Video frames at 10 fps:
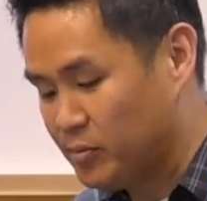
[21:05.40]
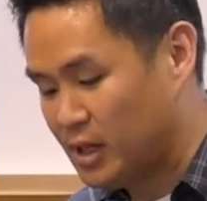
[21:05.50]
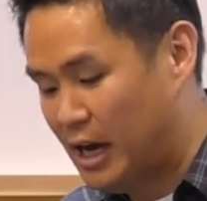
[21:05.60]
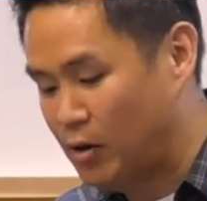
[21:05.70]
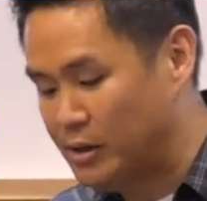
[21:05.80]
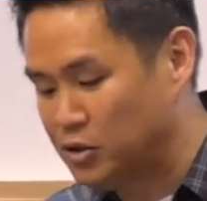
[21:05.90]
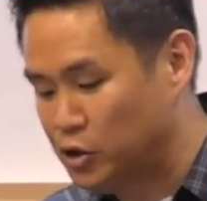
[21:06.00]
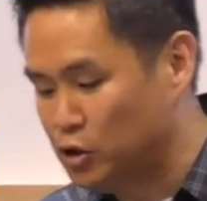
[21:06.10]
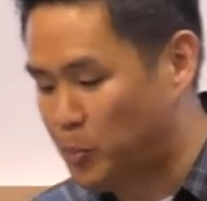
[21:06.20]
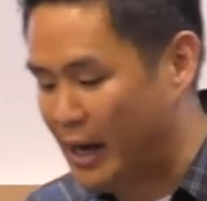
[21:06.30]
How he is
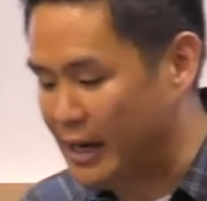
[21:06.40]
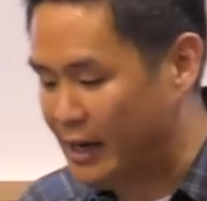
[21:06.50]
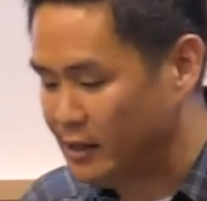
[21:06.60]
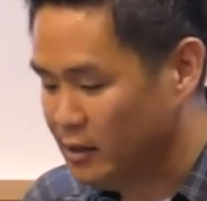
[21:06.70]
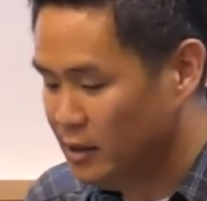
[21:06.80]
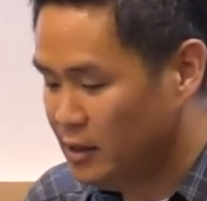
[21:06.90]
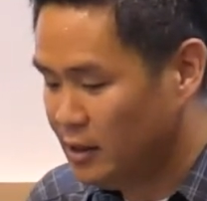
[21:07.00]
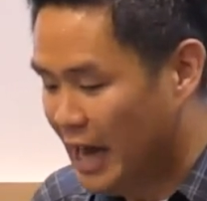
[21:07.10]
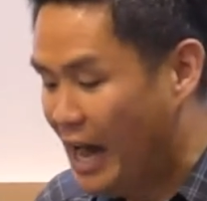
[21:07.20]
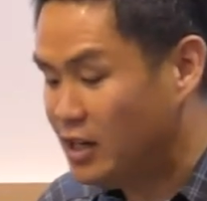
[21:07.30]
used by God.
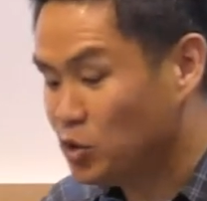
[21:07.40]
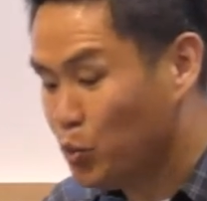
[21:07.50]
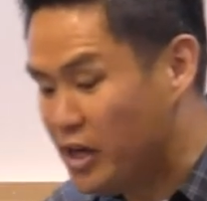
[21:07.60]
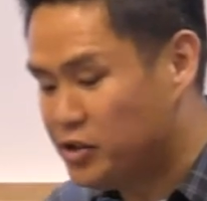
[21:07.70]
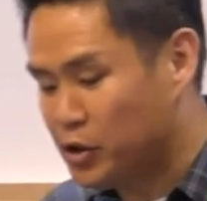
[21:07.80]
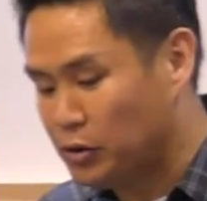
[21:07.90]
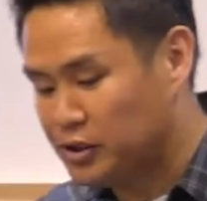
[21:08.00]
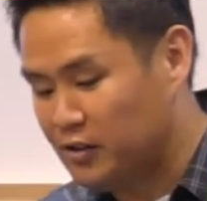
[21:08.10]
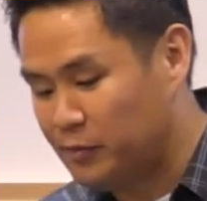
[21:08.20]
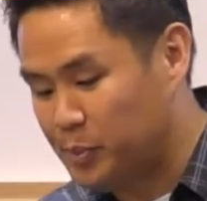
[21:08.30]
God is with
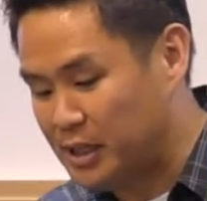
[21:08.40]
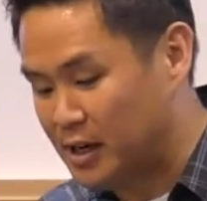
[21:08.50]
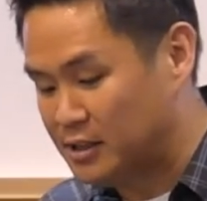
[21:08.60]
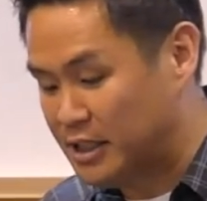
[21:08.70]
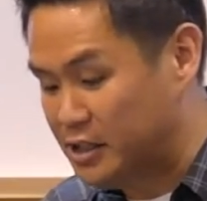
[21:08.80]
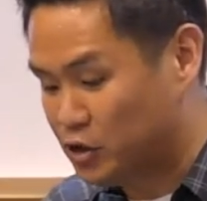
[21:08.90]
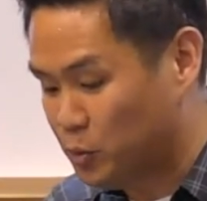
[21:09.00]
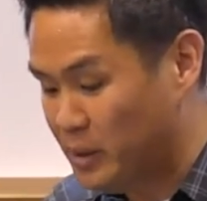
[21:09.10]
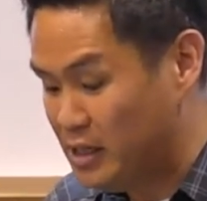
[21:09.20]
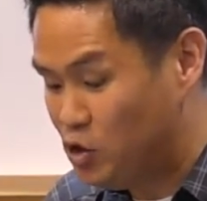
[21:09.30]
Joseph because he is to
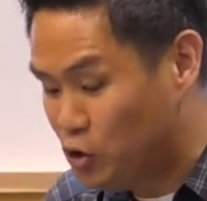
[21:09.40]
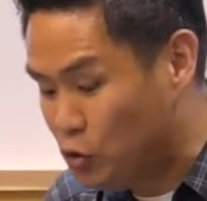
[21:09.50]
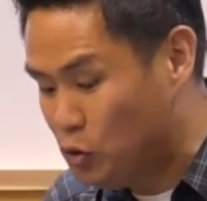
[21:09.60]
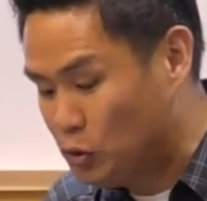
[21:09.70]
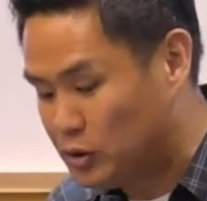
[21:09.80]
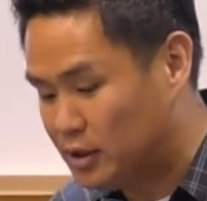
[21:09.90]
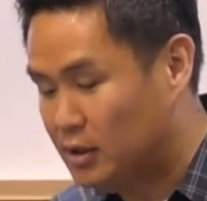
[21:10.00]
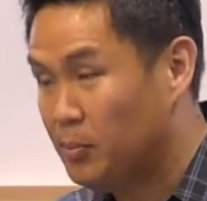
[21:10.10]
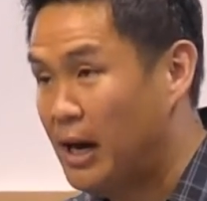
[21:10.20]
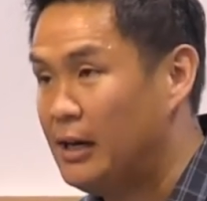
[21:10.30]
be used
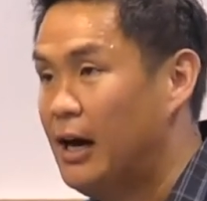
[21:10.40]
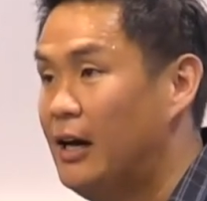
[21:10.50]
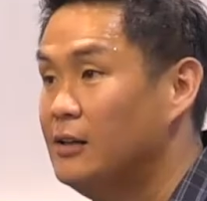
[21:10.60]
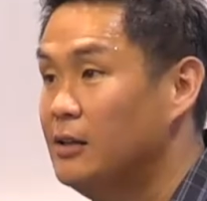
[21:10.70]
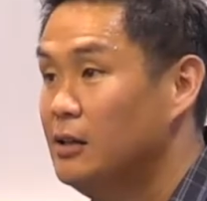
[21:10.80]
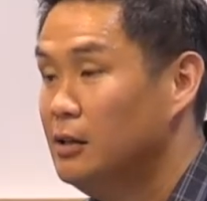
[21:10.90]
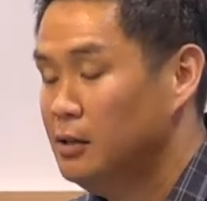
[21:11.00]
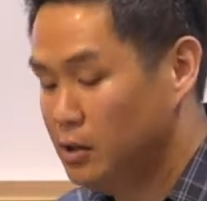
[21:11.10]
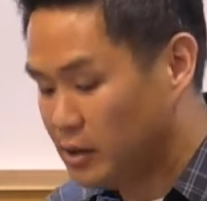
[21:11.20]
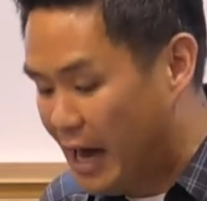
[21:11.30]
by God.
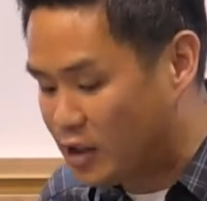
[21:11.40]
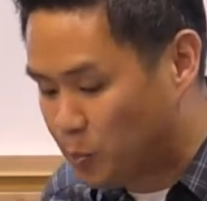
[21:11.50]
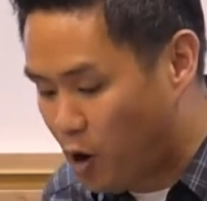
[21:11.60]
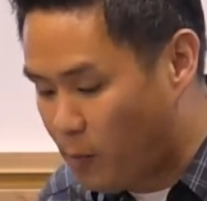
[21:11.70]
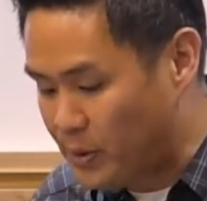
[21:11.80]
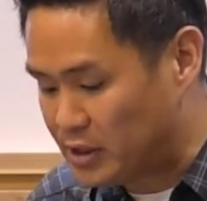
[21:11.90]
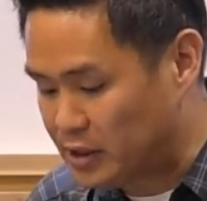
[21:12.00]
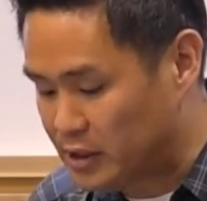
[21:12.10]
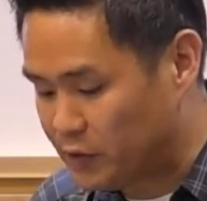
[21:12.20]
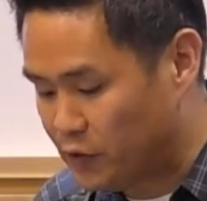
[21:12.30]
You know, God's
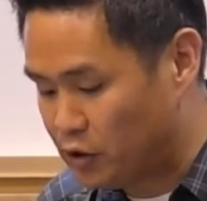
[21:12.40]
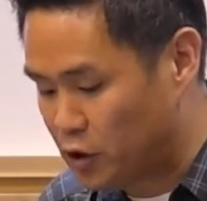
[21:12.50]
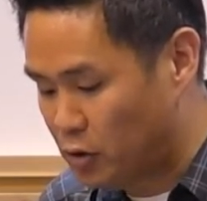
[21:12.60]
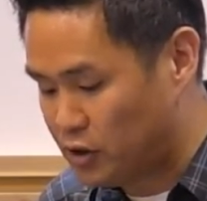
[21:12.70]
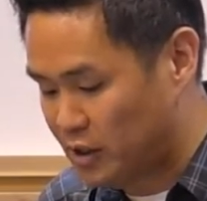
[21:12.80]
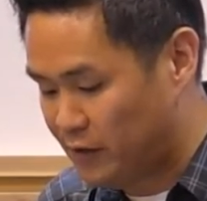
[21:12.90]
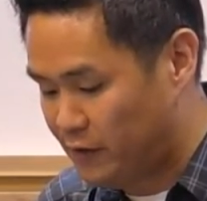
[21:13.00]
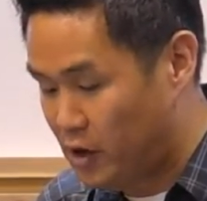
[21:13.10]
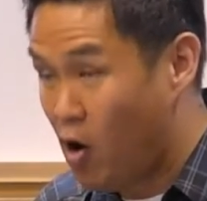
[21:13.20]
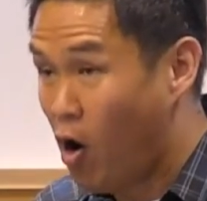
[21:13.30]
purposes for Joseph
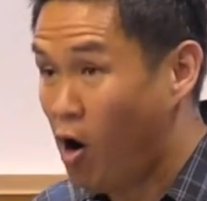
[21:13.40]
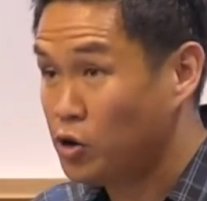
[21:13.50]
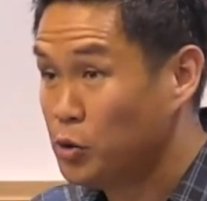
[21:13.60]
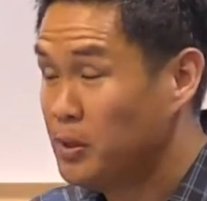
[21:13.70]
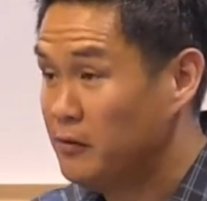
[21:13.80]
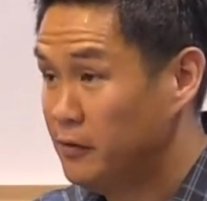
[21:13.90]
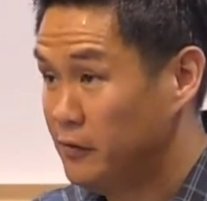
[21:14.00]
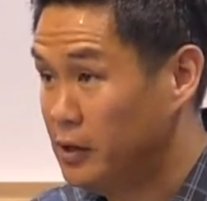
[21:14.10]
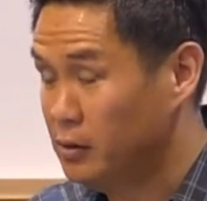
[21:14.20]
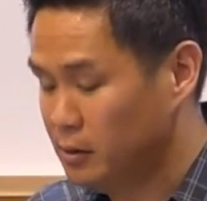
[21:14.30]
are to be
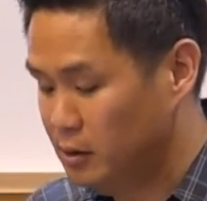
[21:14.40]
fulfilled.